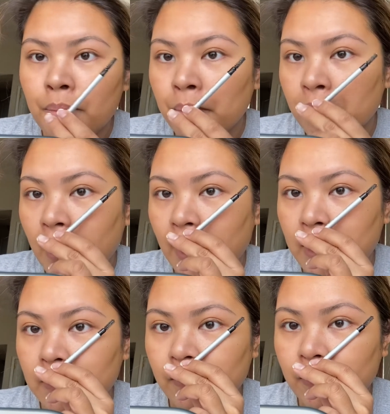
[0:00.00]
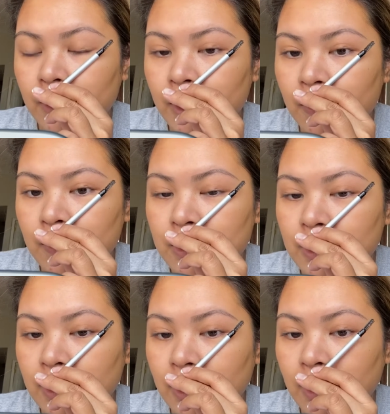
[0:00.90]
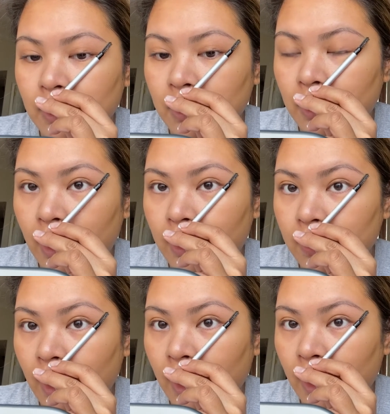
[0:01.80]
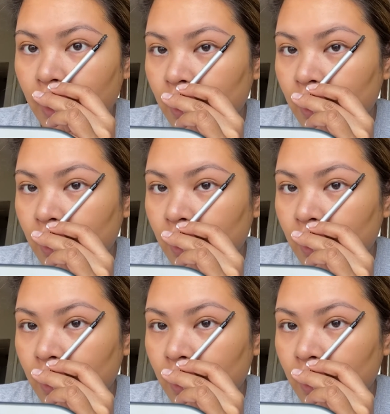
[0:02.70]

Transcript: the end of the nose to the end of the eye.